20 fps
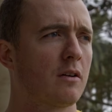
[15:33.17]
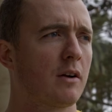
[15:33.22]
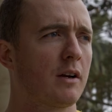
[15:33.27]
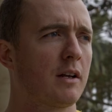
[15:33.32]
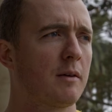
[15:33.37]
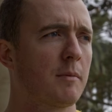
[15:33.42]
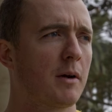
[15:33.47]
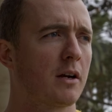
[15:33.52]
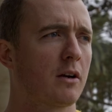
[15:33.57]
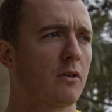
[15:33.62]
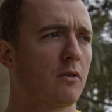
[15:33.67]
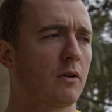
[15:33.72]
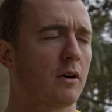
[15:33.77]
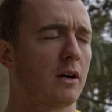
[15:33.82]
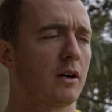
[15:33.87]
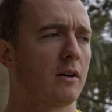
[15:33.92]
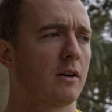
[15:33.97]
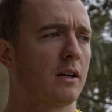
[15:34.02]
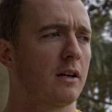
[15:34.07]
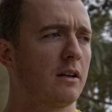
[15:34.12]
already in my
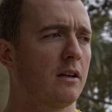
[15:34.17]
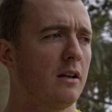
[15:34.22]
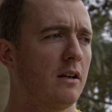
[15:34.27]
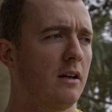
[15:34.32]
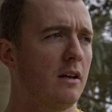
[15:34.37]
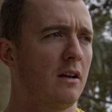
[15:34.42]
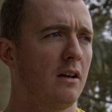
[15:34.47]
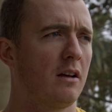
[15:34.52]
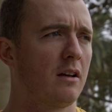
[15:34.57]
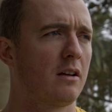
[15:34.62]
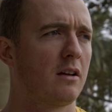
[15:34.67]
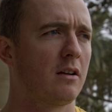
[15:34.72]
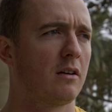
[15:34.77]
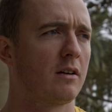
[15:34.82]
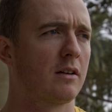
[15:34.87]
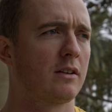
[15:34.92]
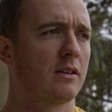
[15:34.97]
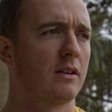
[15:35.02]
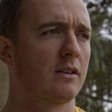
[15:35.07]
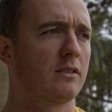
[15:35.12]
career, and you know,
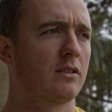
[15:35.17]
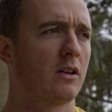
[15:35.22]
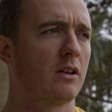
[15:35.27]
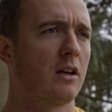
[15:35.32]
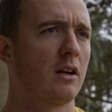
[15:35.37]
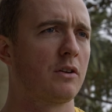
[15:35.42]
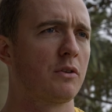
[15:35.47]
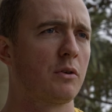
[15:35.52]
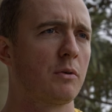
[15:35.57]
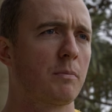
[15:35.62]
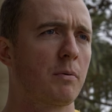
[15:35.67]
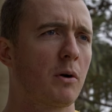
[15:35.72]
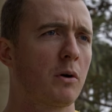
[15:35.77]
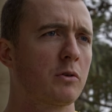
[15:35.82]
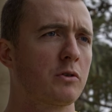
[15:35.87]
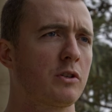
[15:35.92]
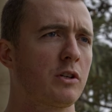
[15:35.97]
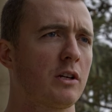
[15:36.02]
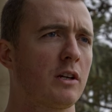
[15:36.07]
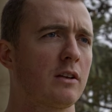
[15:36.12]
it's all how you
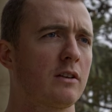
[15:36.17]
approach it.